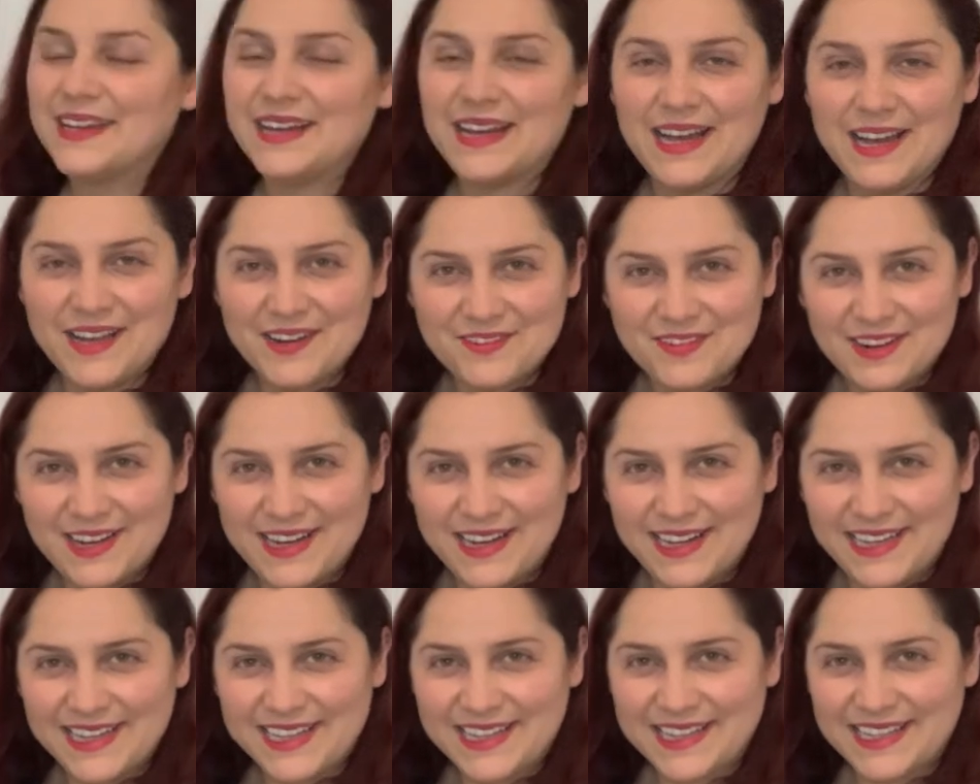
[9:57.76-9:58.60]
I quite
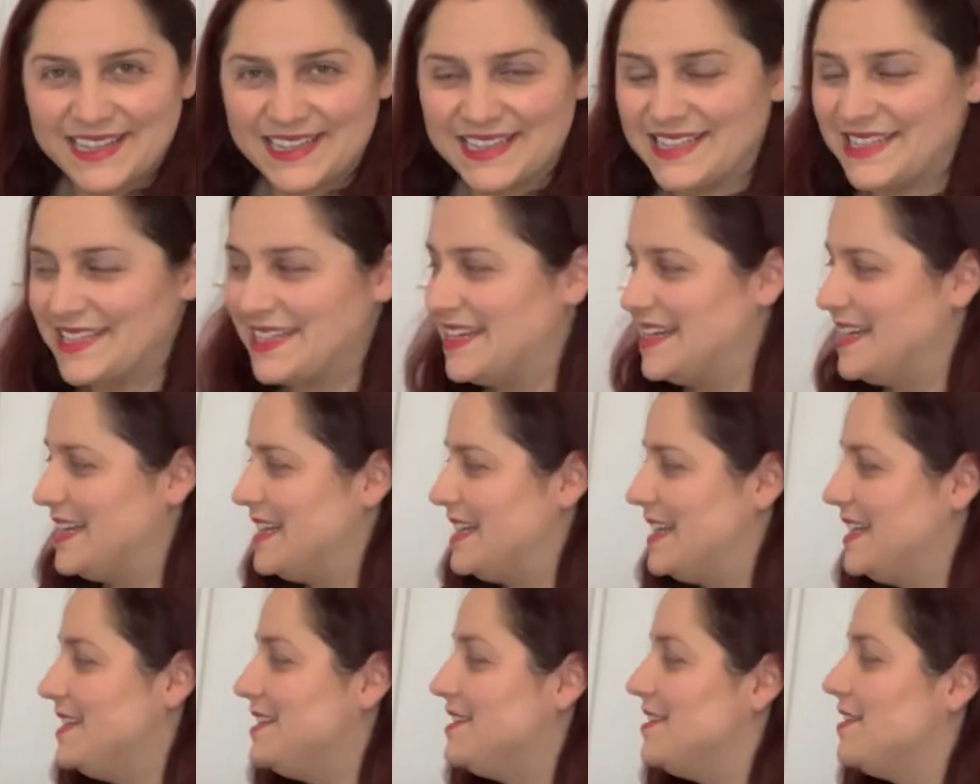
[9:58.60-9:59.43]
like that.
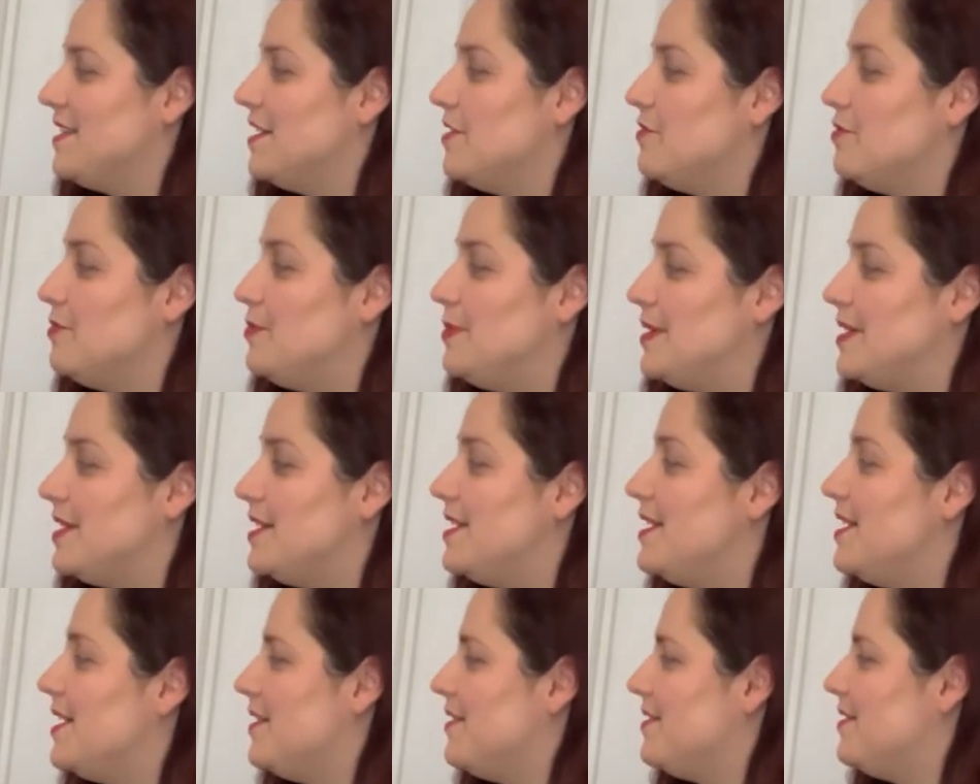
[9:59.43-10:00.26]
Yes, so that will be
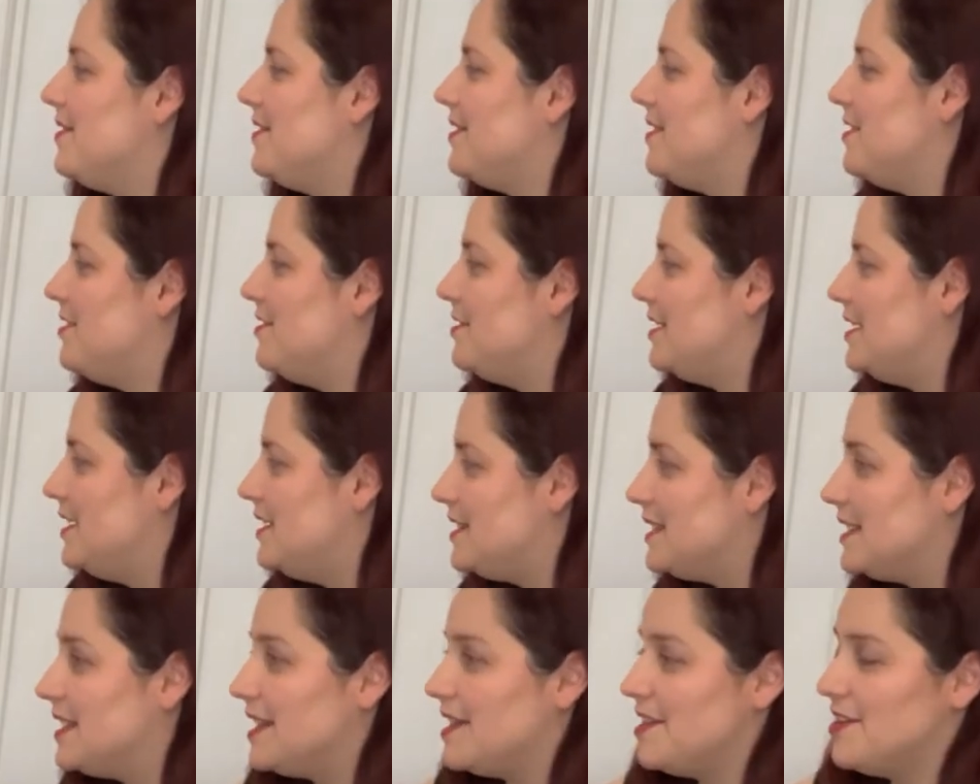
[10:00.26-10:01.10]
another thing. You need
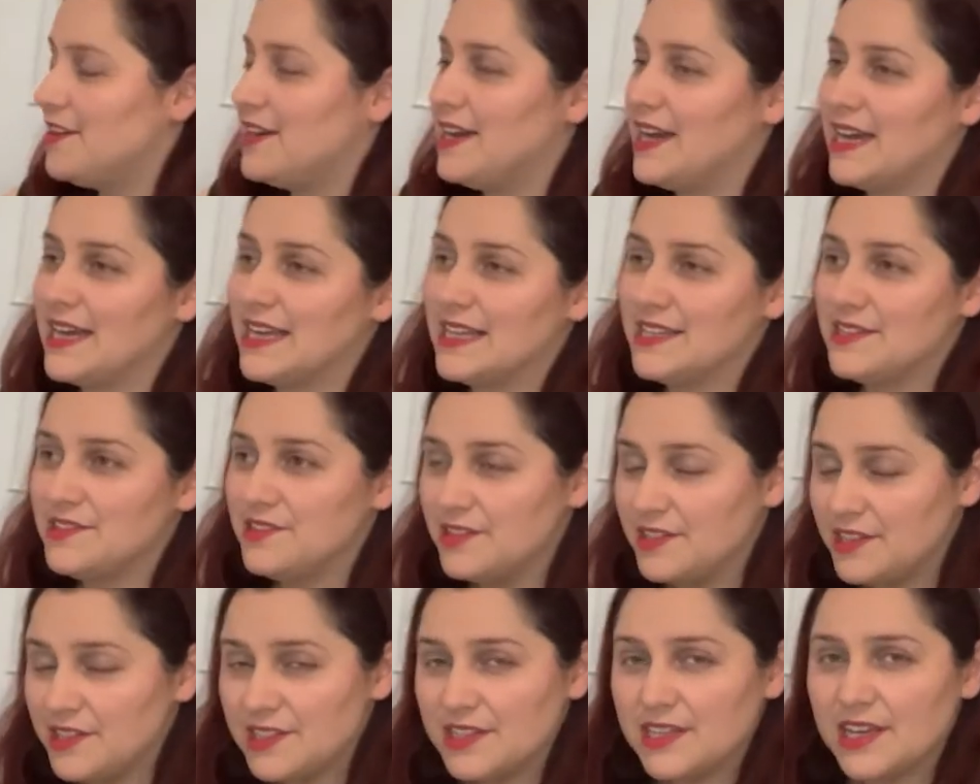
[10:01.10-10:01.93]
to get your hands, you
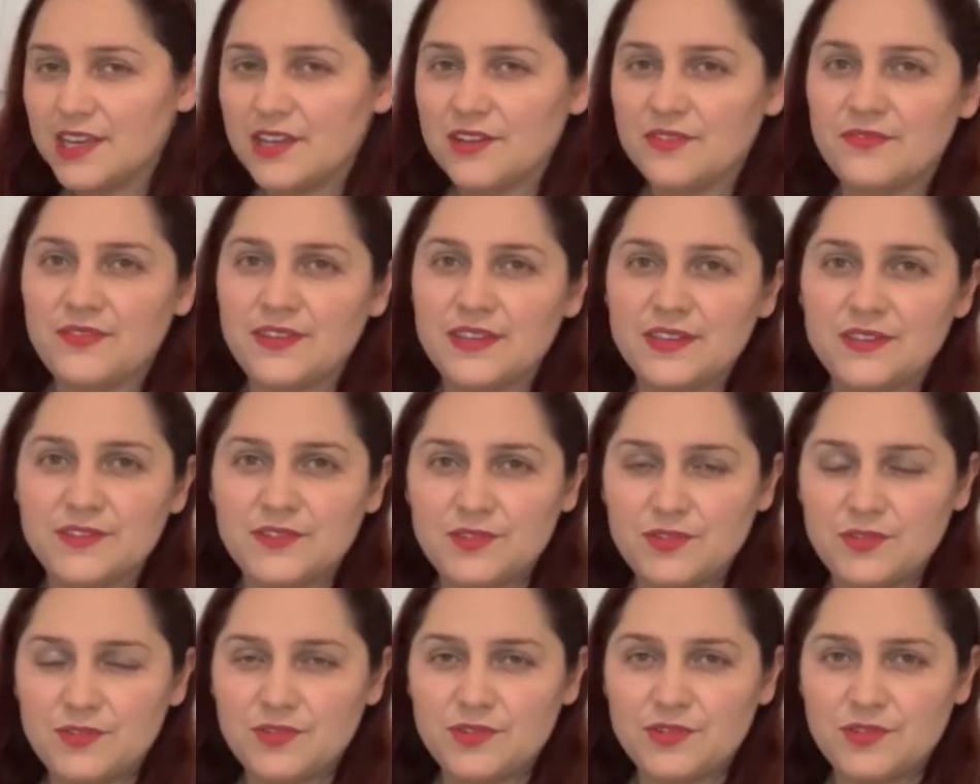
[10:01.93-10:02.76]
need to get your fingers
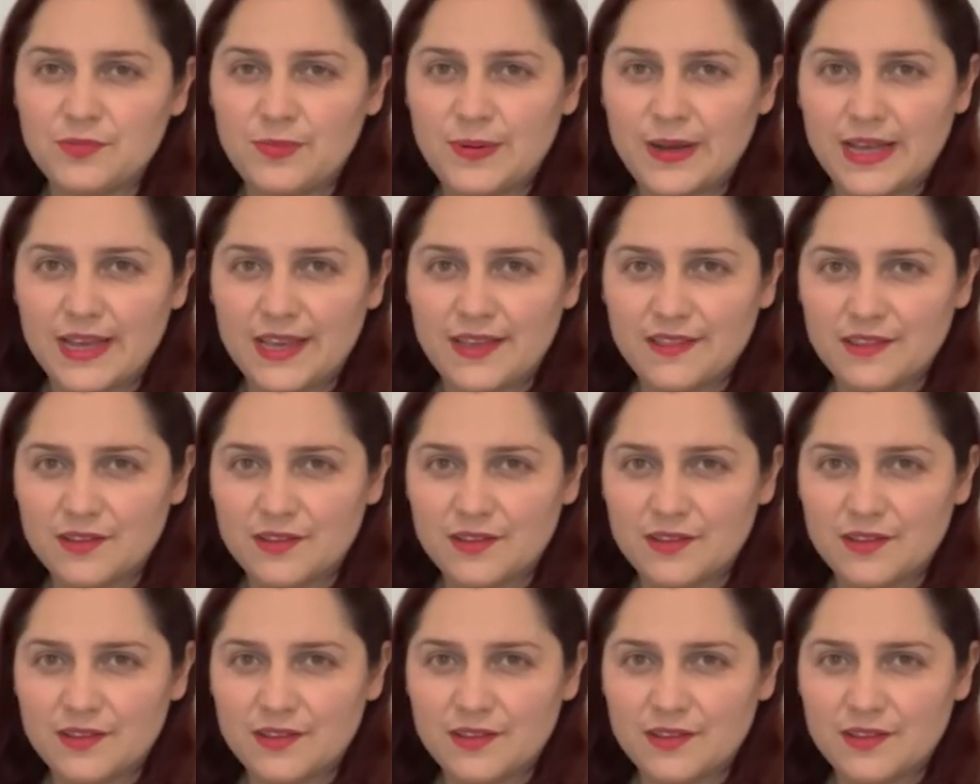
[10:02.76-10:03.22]
used to playing